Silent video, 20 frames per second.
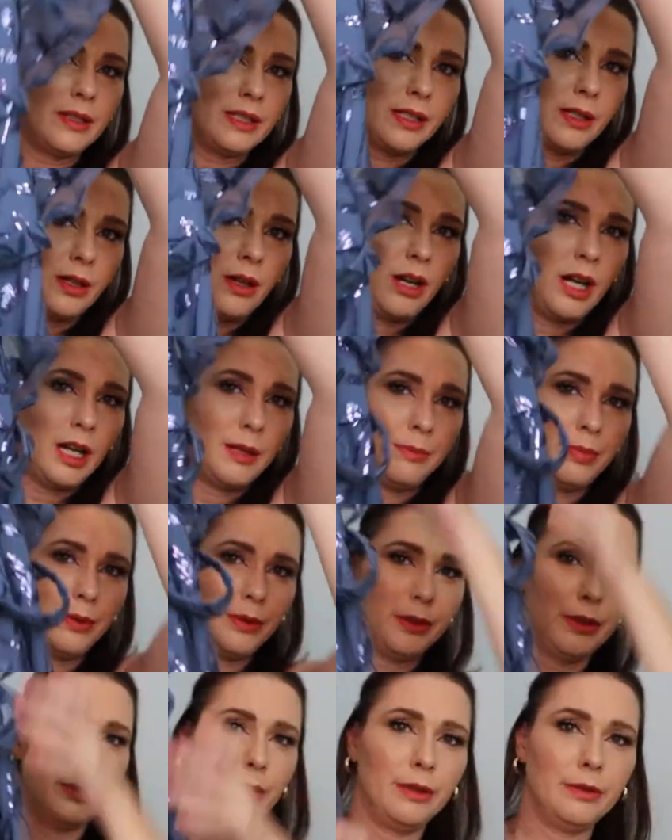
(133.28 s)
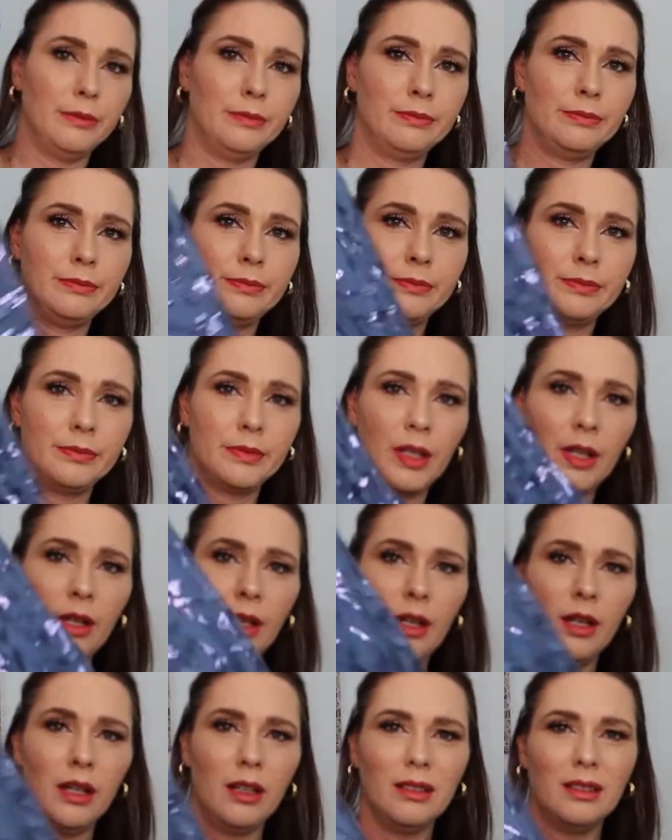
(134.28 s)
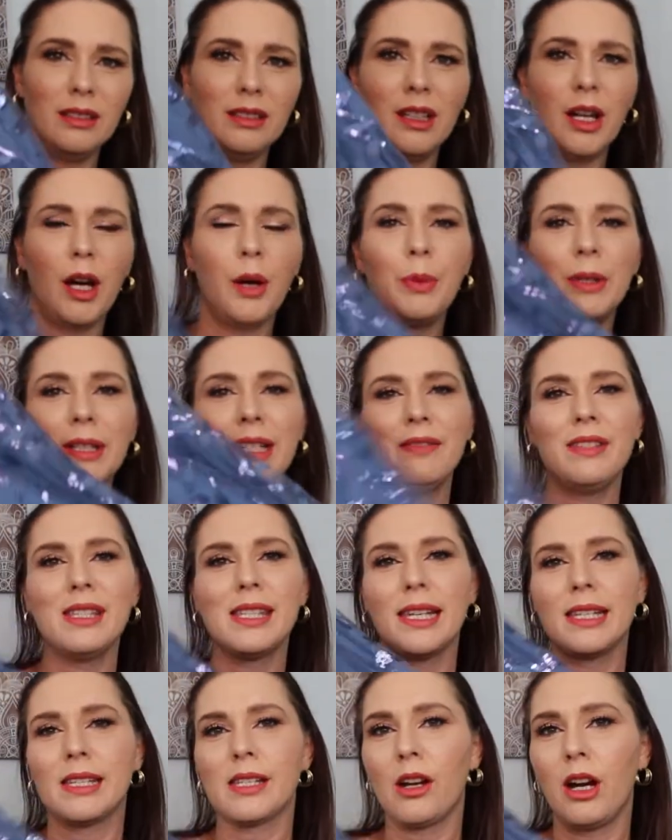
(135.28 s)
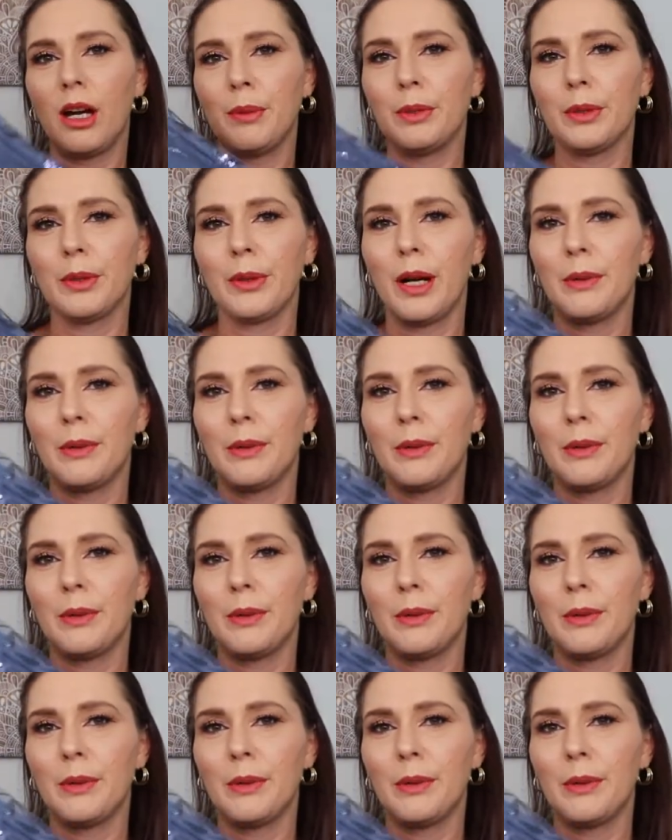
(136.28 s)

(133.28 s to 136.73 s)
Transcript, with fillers: a sky blue. Uh, I wouldn't even say sky blue,